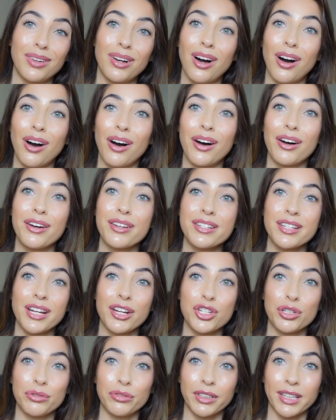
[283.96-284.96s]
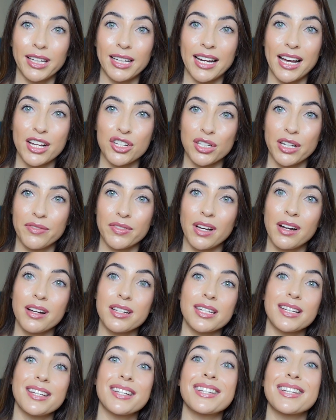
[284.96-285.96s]
are such a rookie lash lift
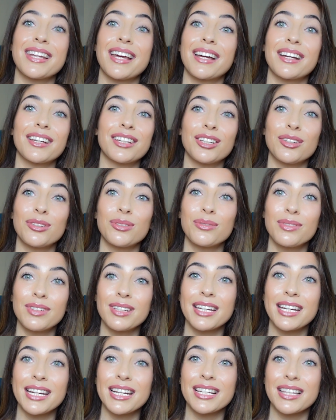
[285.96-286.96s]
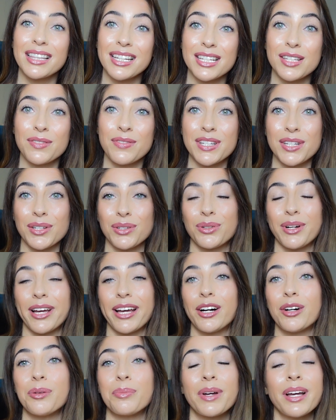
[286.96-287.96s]
artist that you need this physical
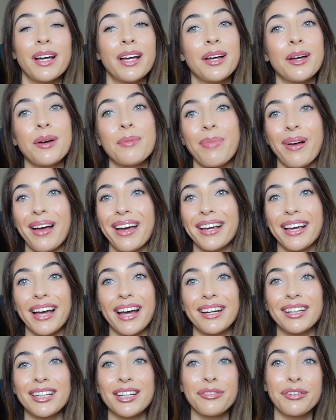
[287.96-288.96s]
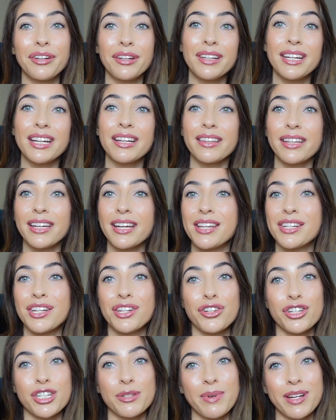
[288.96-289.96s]
help. But again, if you need these,
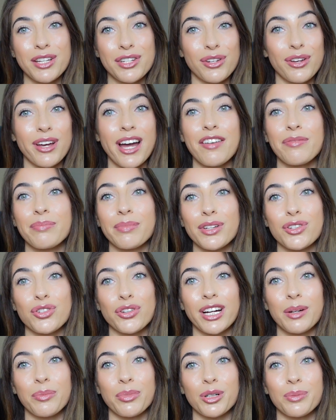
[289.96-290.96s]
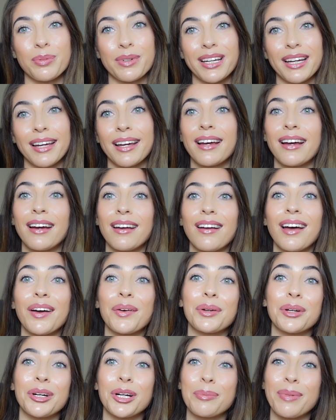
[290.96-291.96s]
it just means that you haven't been trained properly, and I
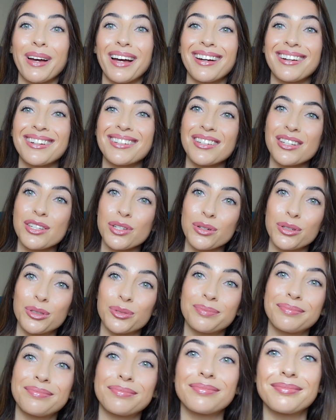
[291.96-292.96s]
would go back to school.